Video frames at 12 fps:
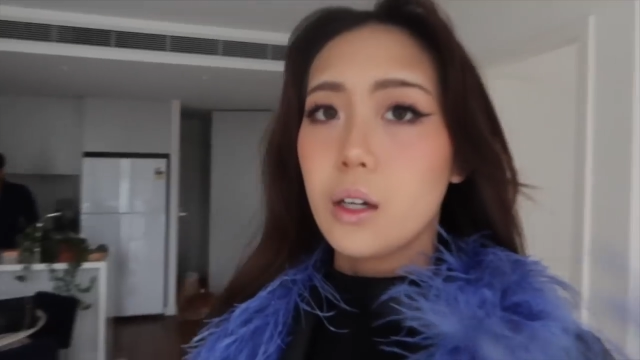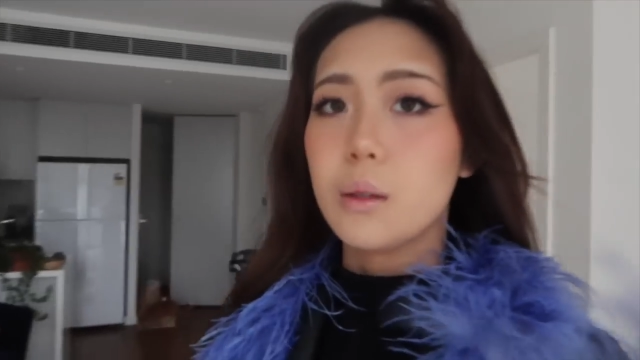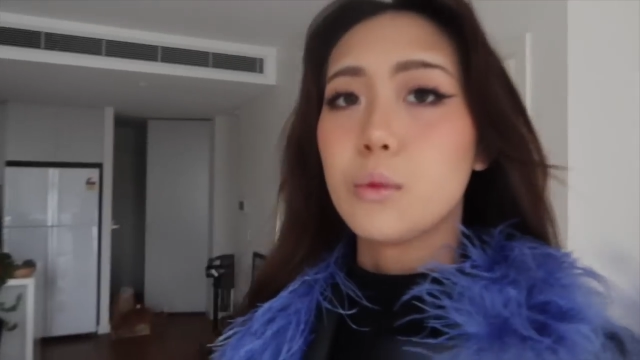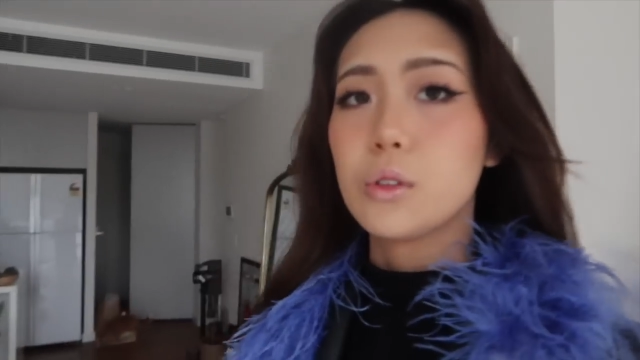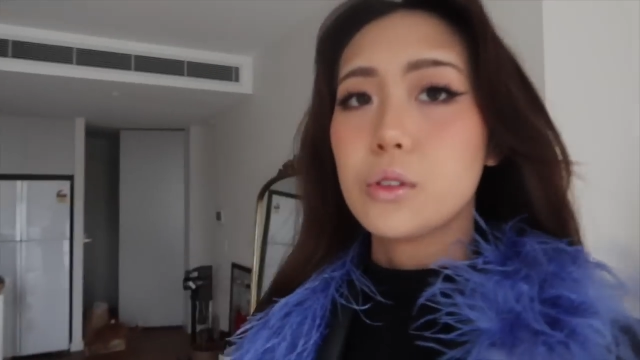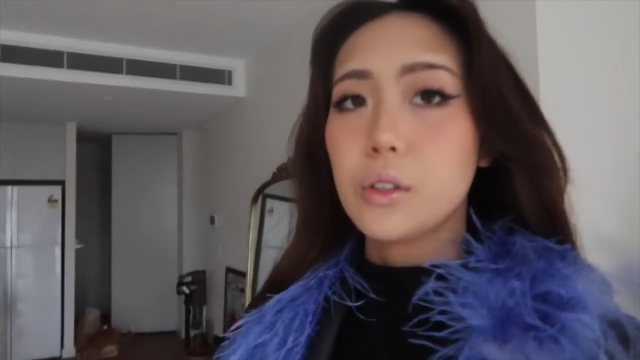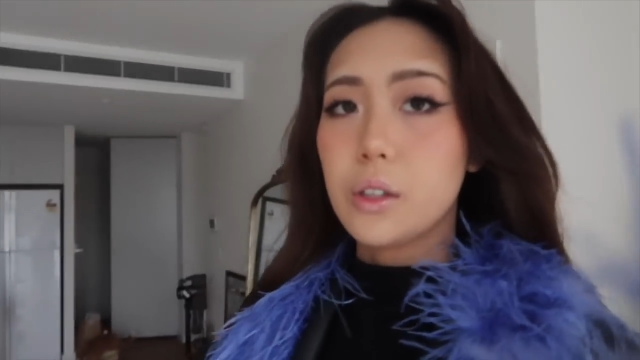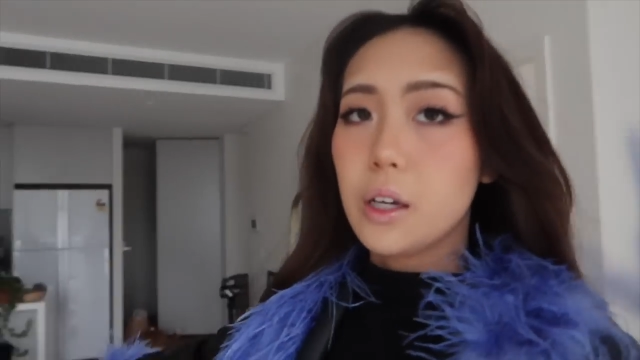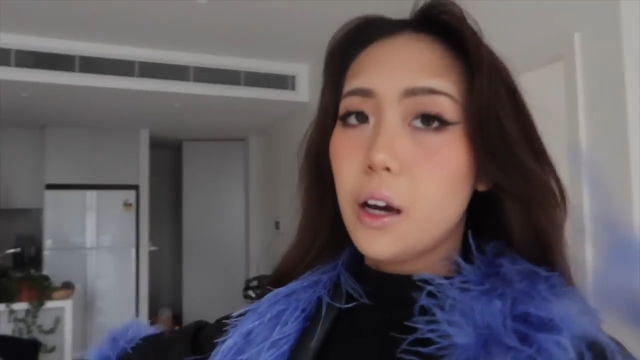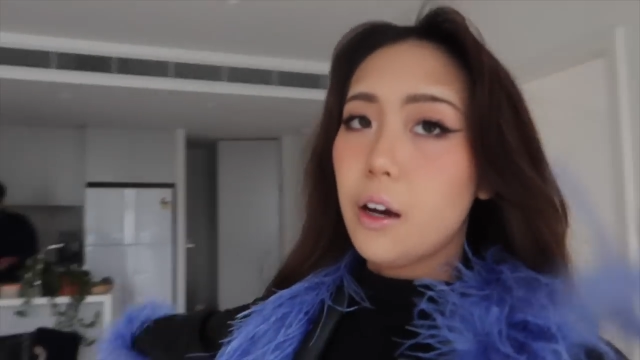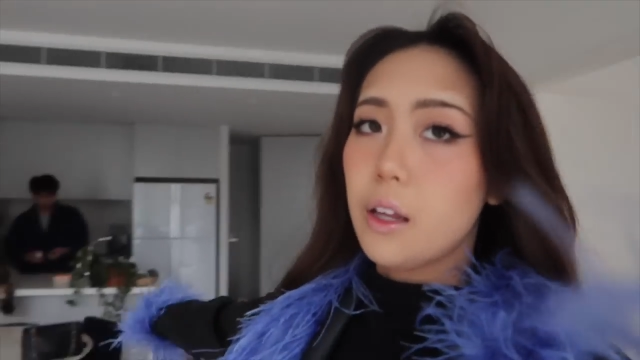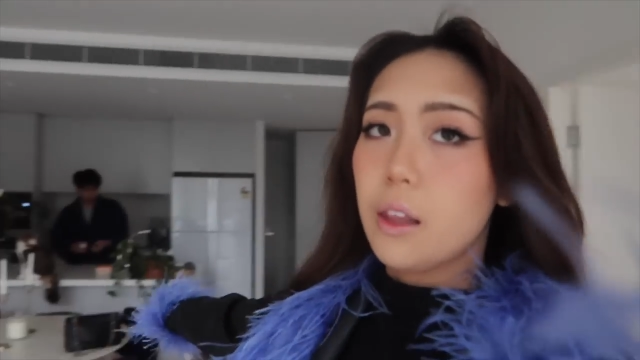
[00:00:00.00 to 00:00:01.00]
I'm also gonna
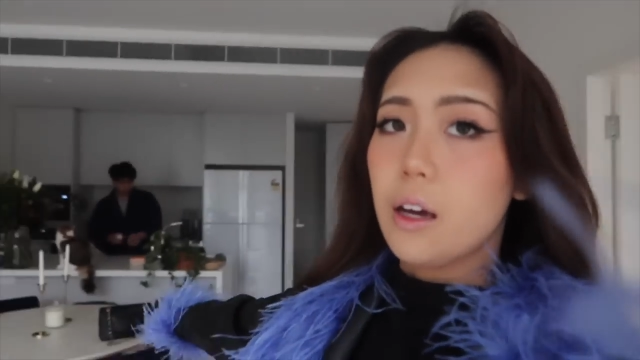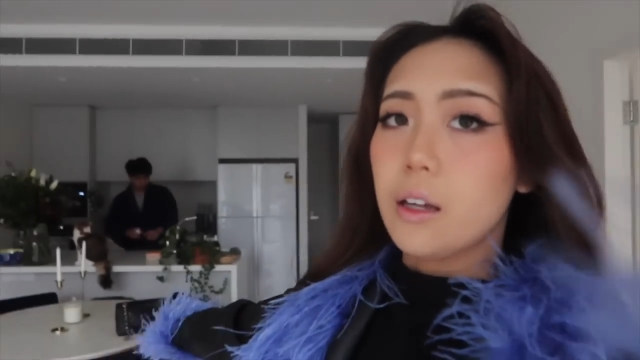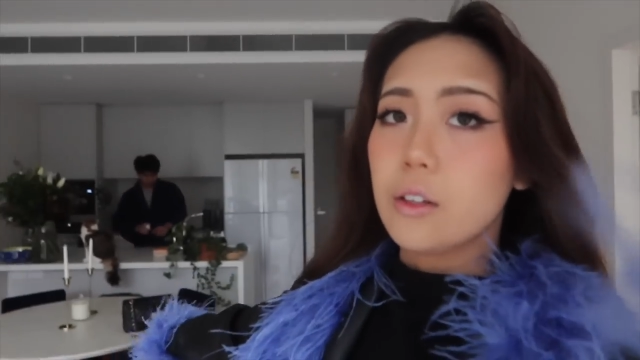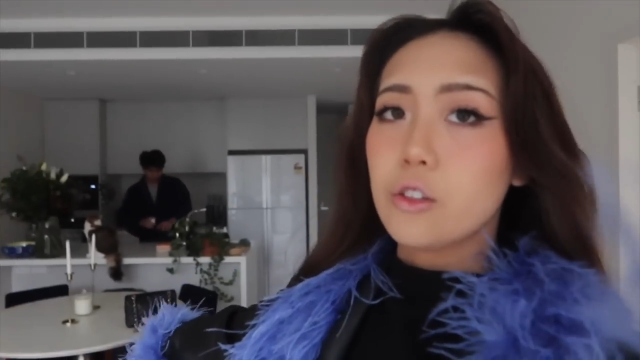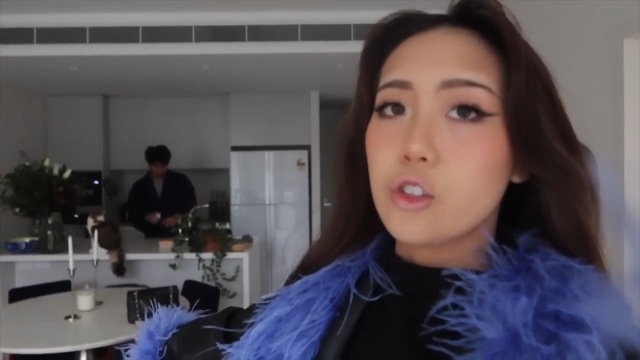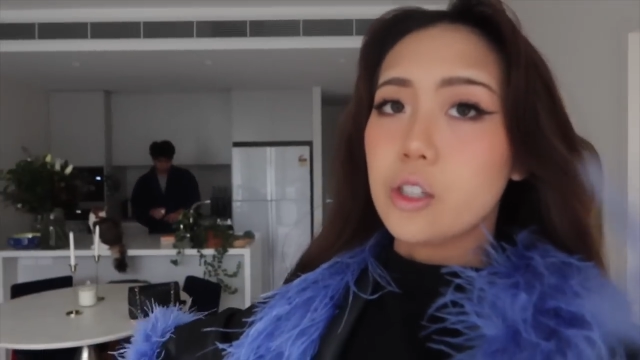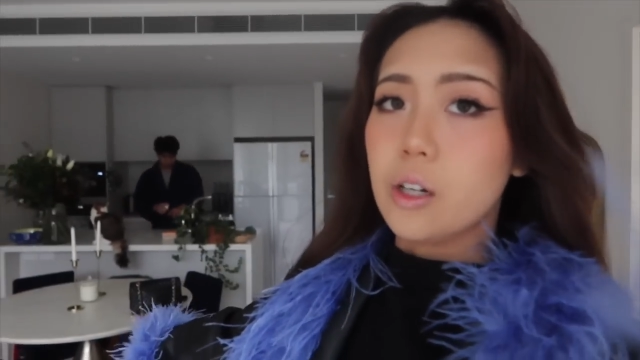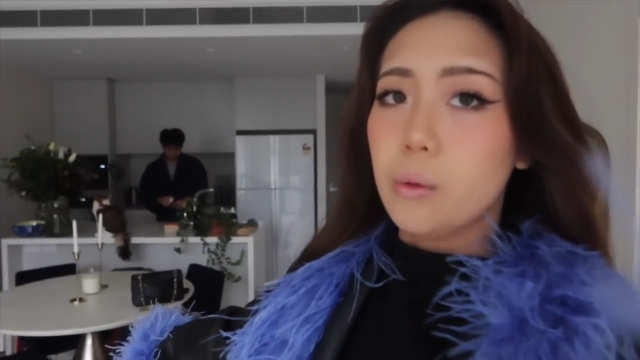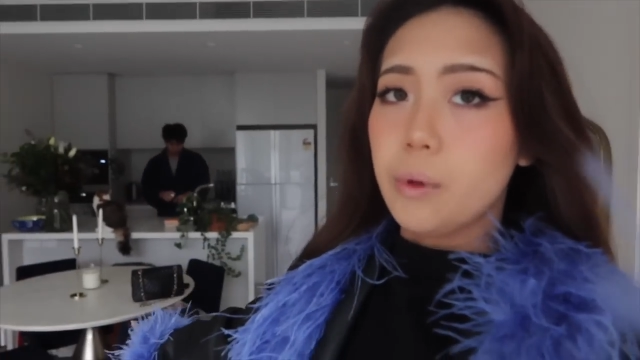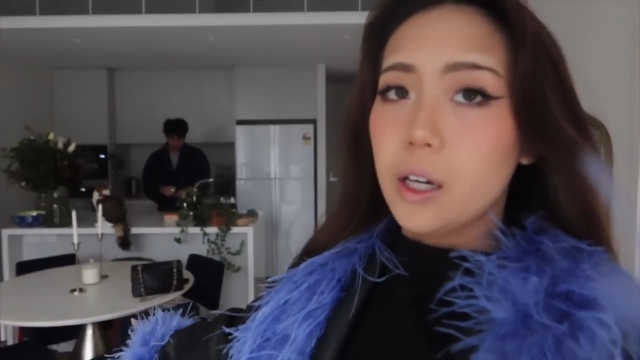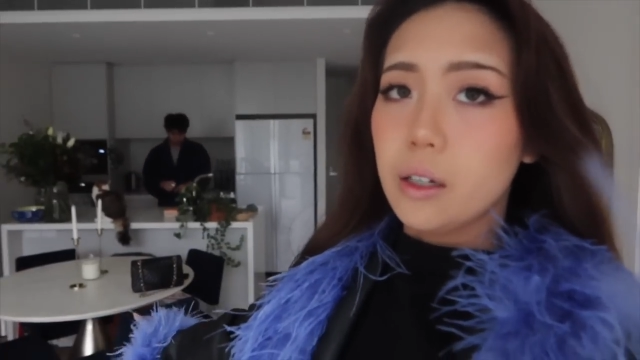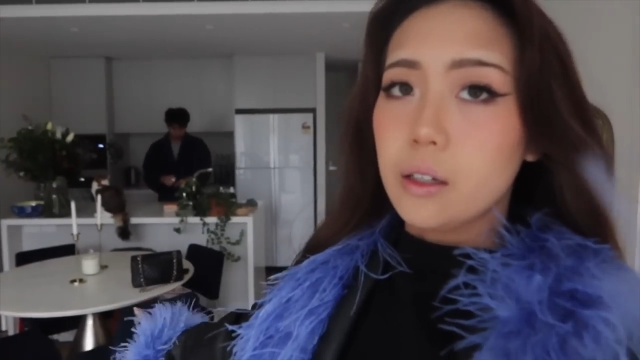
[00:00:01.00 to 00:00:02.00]
carry that
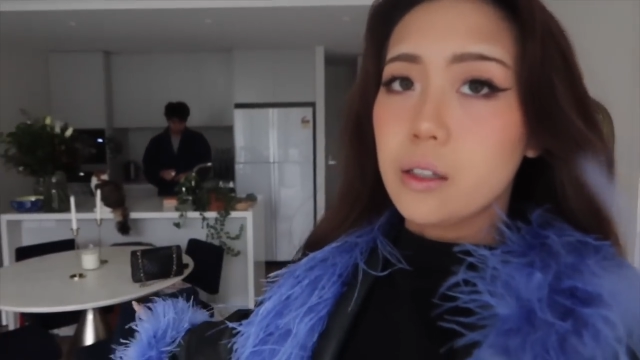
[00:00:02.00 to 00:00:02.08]
Chanel bag